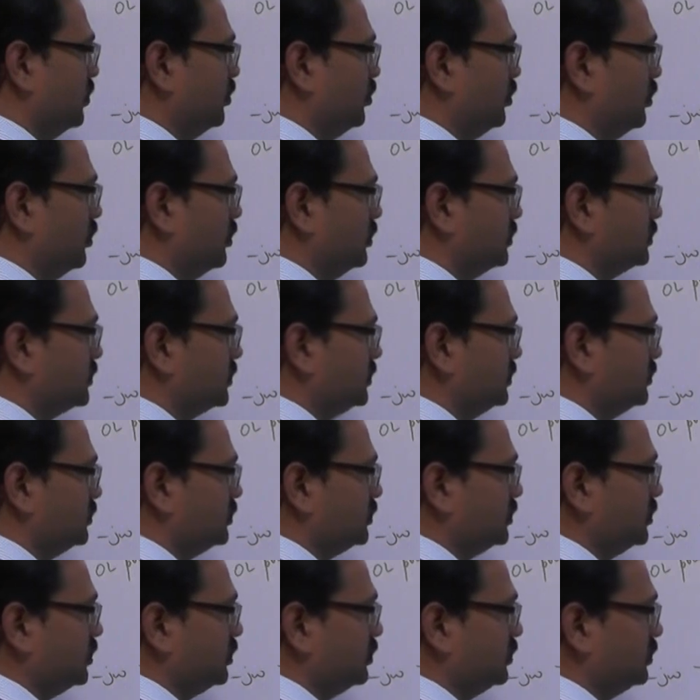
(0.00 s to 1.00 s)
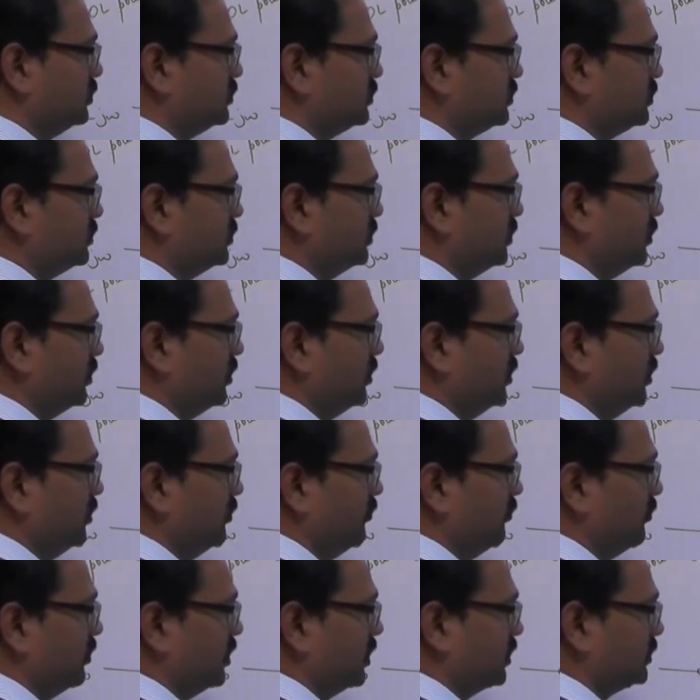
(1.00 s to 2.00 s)
poles and zeros.
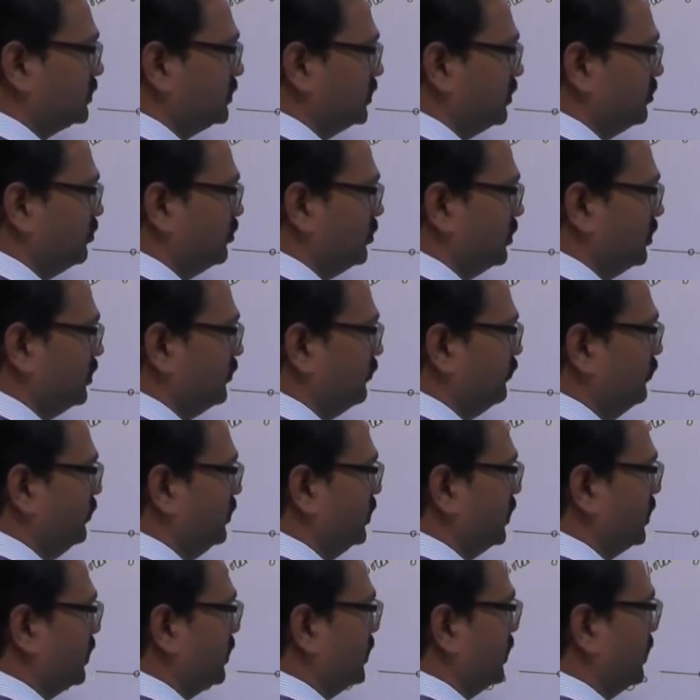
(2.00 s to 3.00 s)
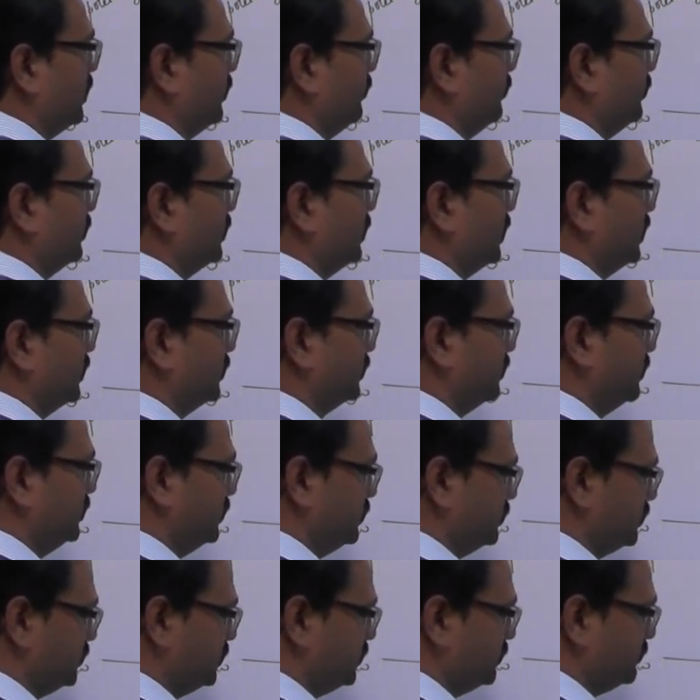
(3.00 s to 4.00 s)
For example, if we are having like
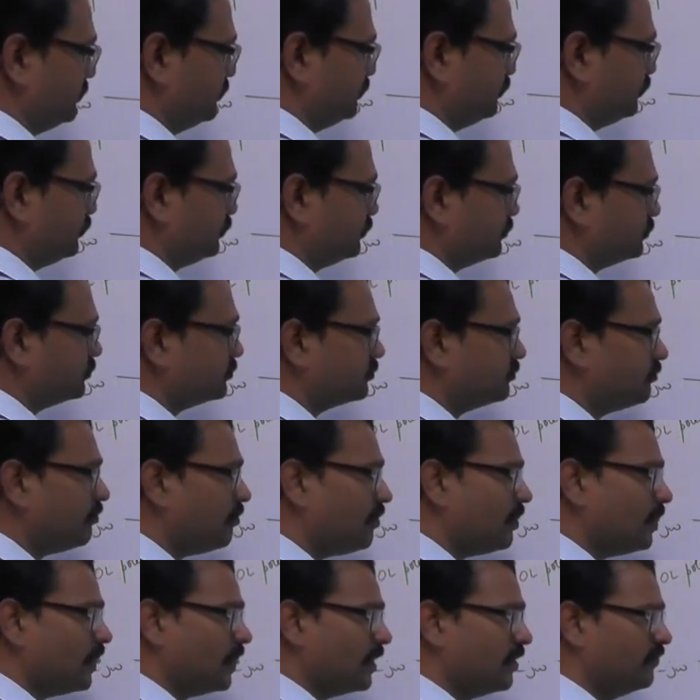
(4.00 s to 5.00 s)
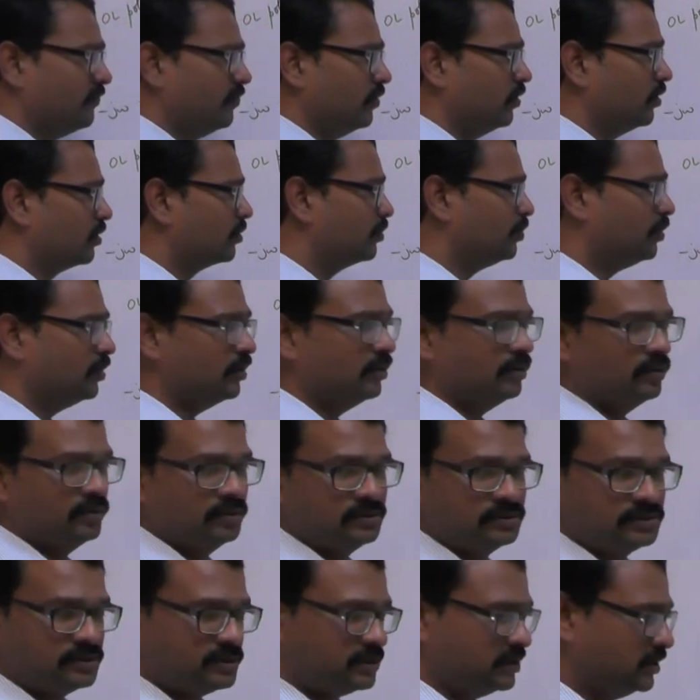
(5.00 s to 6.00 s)
this 4
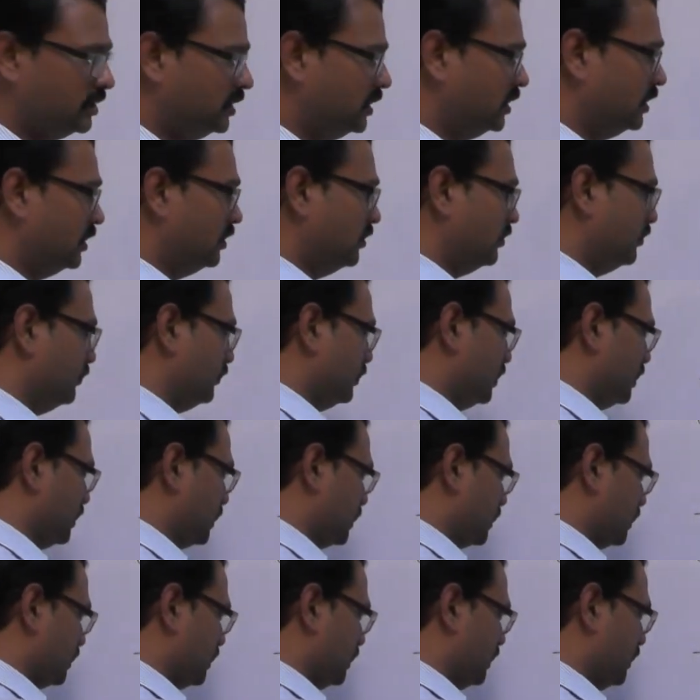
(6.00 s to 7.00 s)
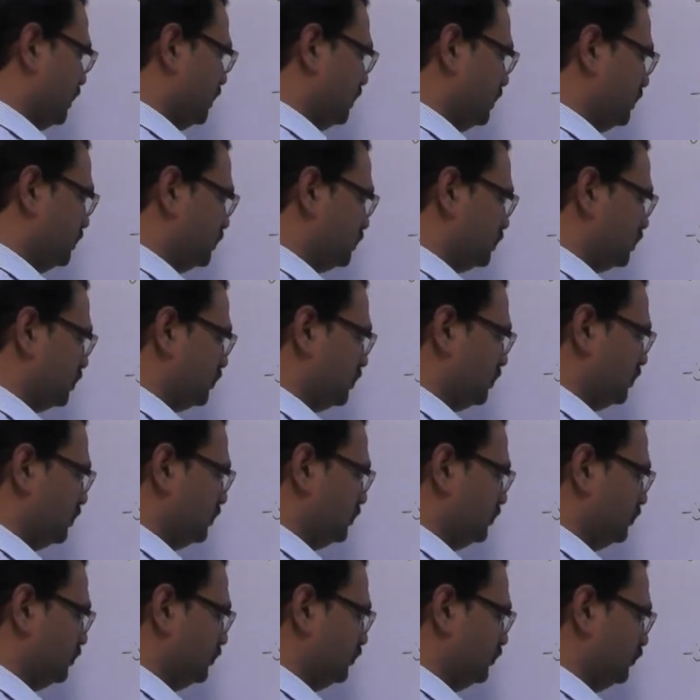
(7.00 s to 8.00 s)
poles where n is equal
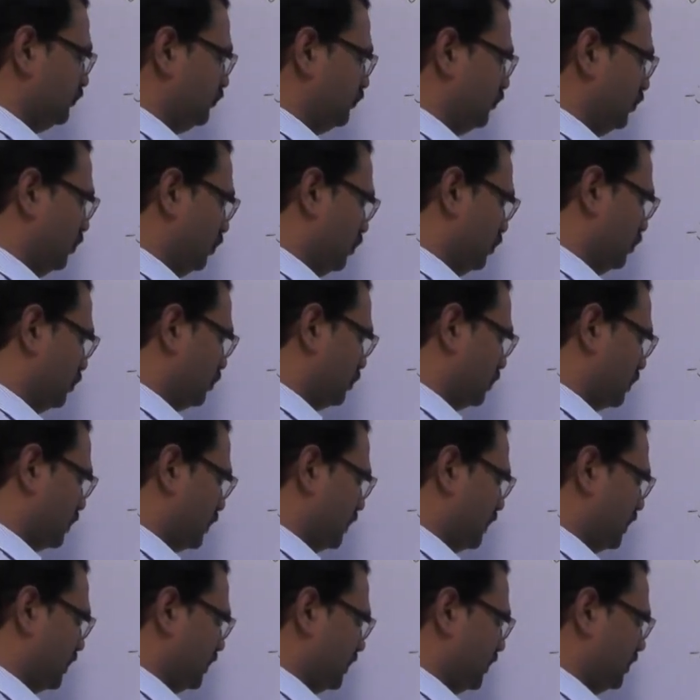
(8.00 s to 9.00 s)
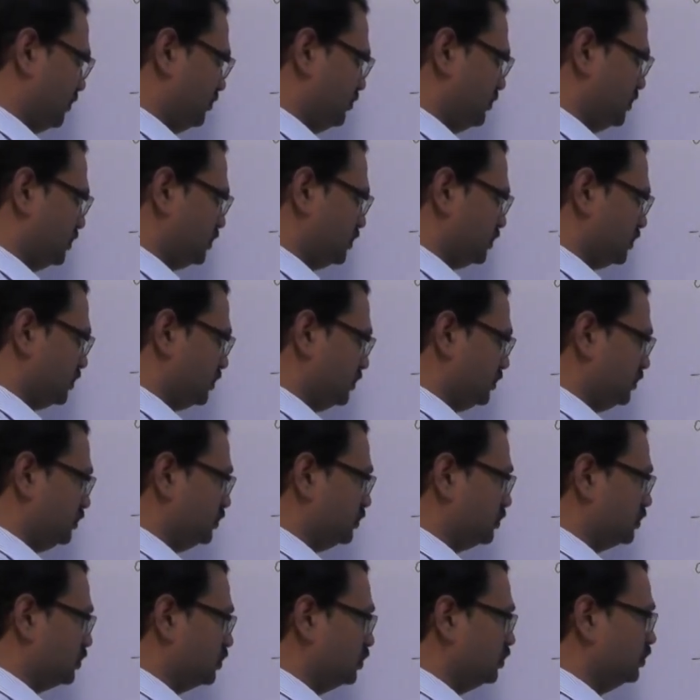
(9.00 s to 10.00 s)
to 4 and m is equal
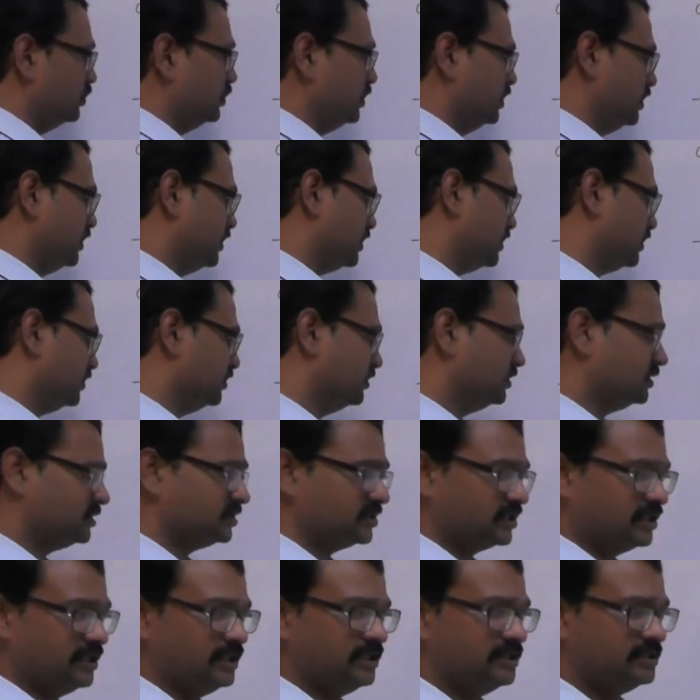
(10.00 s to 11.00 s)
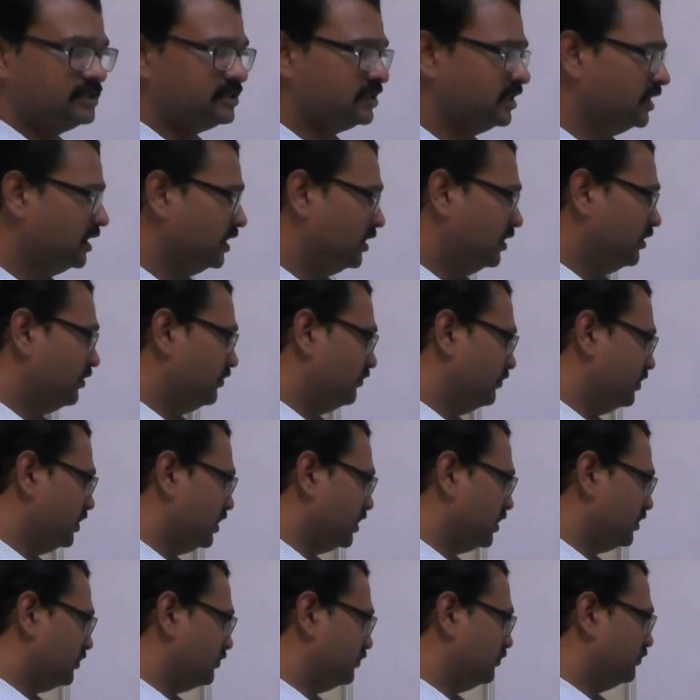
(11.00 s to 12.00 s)
to 2, here in this case we
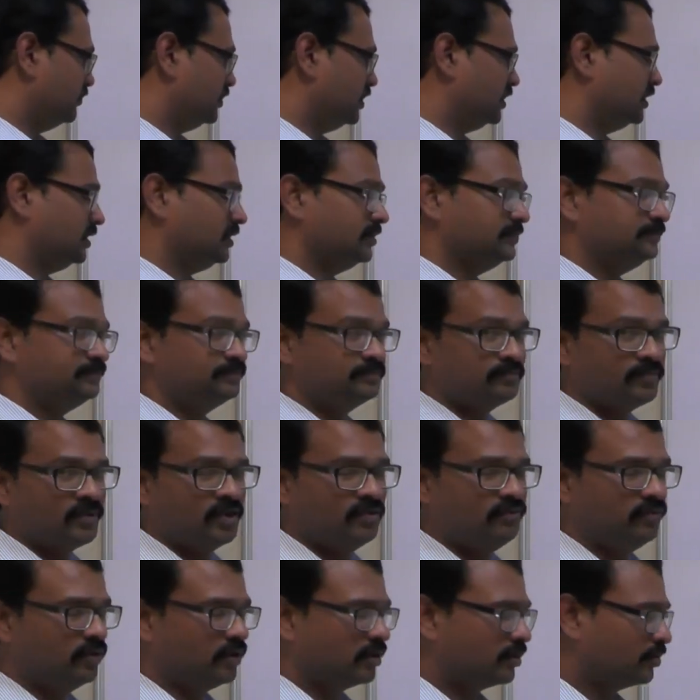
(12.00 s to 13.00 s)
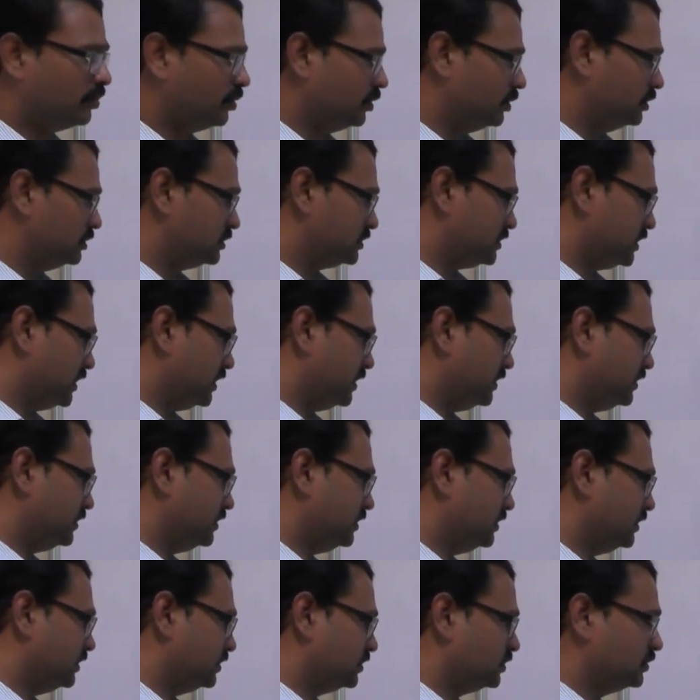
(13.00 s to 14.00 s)
have 4 poles and
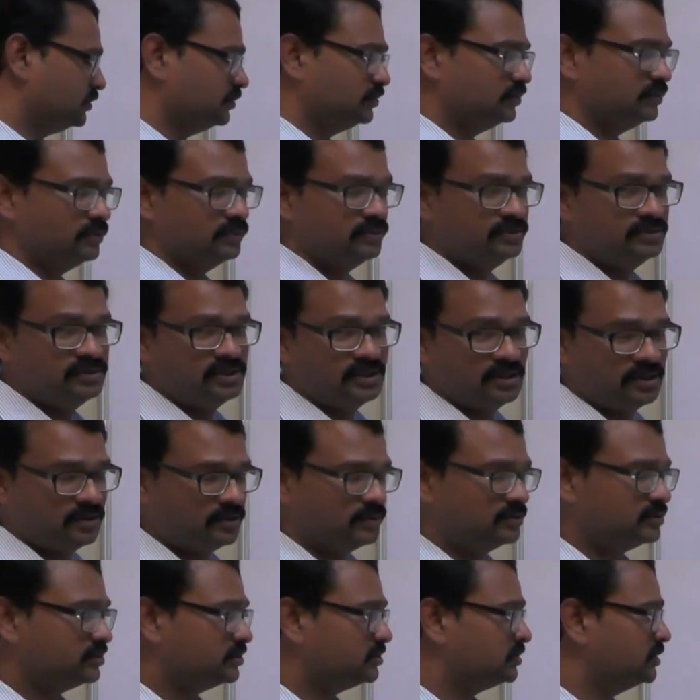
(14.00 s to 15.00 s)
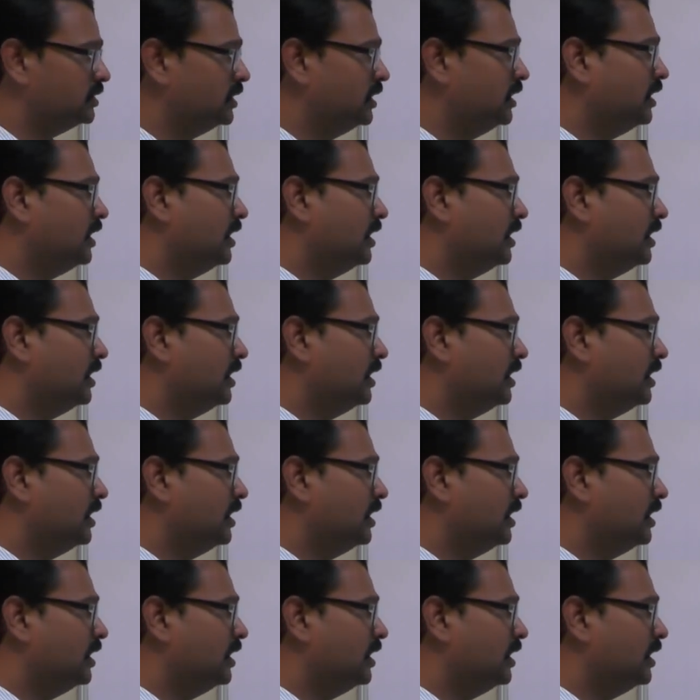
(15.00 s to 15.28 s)
2 zeros,